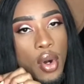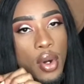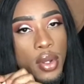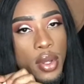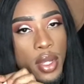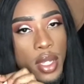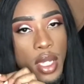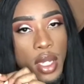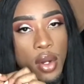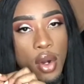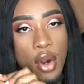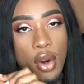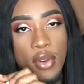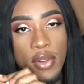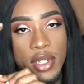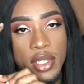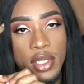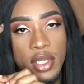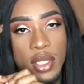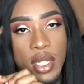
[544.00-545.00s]
on the
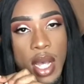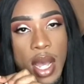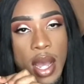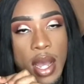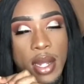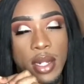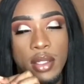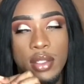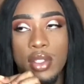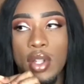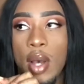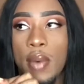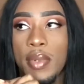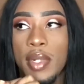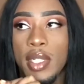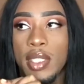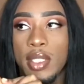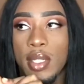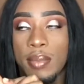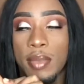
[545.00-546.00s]
orange side, so I would
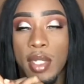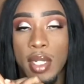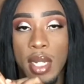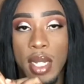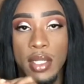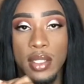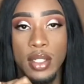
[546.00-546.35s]
need something like